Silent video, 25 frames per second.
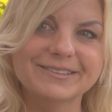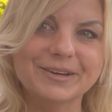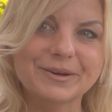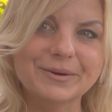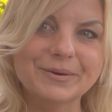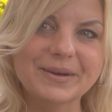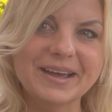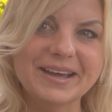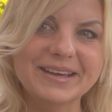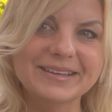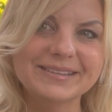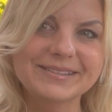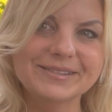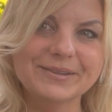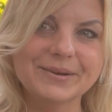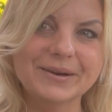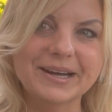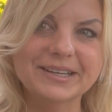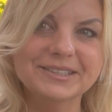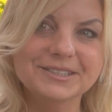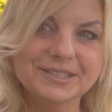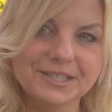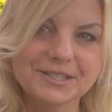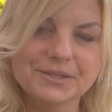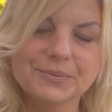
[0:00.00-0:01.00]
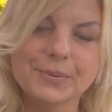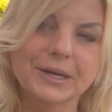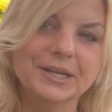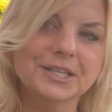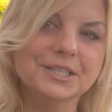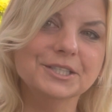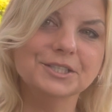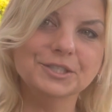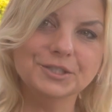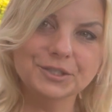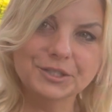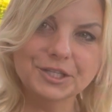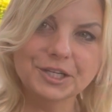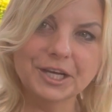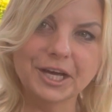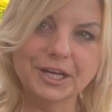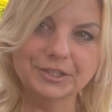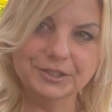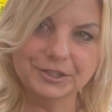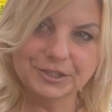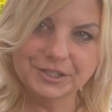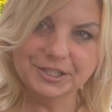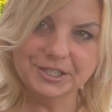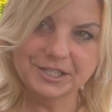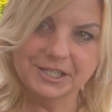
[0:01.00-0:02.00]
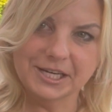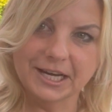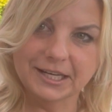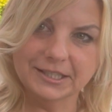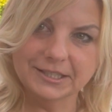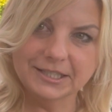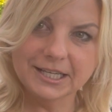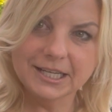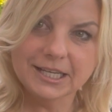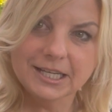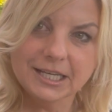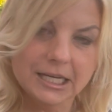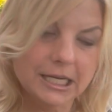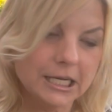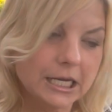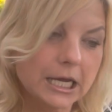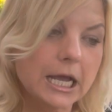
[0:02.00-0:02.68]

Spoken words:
Okay, so I just wanted you to understand it.